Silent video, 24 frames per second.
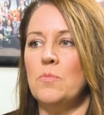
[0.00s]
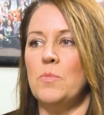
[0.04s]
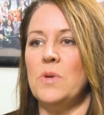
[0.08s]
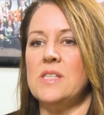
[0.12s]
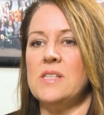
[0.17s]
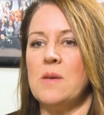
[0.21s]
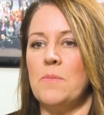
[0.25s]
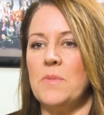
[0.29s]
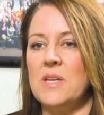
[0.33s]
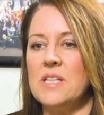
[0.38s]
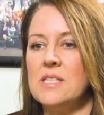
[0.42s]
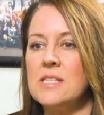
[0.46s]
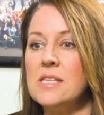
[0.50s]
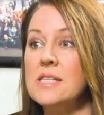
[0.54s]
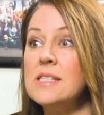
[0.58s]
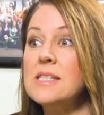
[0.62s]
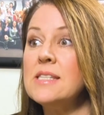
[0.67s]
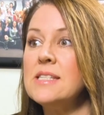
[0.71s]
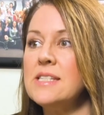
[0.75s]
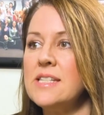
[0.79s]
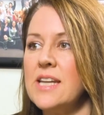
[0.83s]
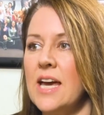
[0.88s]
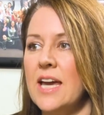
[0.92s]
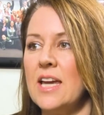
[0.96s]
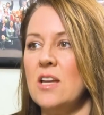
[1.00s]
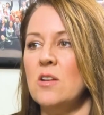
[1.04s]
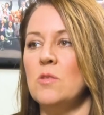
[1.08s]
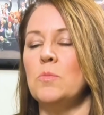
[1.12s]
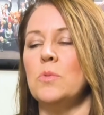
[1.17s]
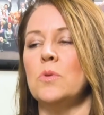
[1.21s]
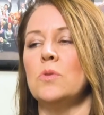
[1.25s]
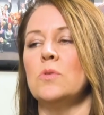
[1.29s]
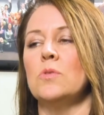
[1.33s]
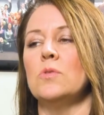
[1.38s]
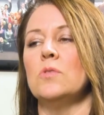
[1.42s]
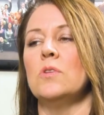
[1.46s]
But something
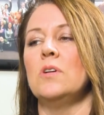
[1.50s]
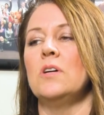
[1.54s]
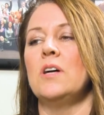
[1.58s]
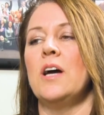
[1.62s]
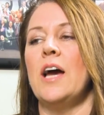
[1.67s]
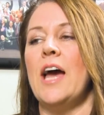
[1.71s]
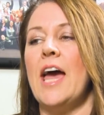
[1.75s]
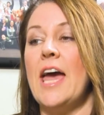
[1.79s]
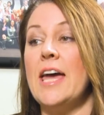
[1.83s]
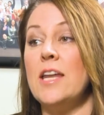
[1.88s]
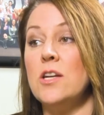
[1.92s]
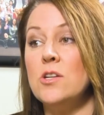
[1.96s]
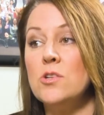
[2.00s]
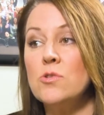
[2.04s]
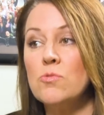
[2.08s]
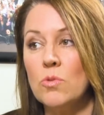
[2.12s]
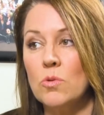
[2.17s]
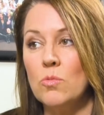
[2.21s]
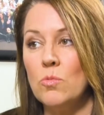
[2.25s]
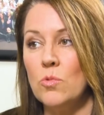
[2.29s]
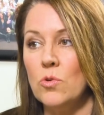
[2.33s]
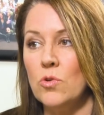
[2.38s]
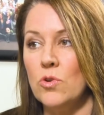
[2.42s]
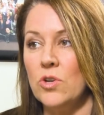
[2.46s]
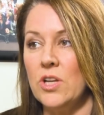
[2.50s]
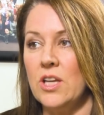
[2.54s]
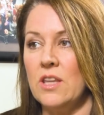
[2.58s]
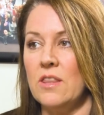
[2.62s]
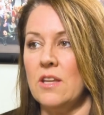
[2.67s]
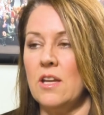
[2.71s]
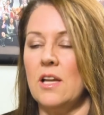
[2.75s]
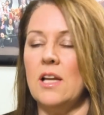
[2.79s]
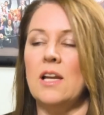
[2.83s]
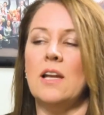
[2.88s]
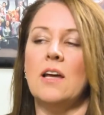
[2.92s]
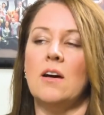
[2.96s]
sustainable and rewarding
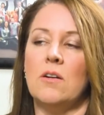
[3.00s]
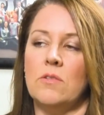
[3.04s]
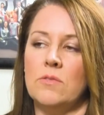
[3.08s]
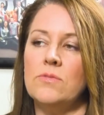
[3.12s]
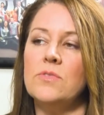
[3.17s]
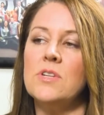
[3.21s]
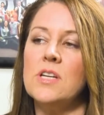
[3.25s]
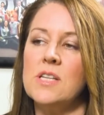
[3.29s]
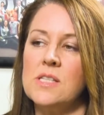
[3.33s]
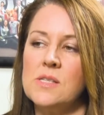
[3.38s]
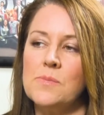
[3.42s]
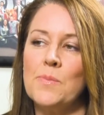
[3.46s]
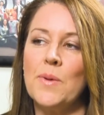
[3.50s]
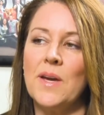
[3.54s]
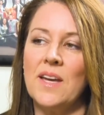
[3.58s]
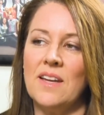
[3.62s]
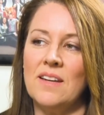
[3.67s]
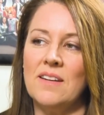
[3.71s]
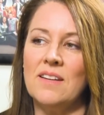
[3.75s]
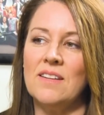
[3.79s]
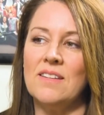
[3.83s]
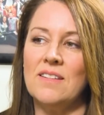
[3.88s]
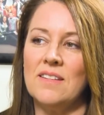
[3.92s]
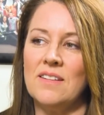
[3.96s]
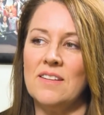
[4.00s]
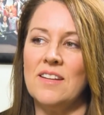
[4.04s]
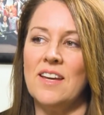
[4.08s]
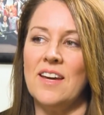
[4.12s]
that I loved has been,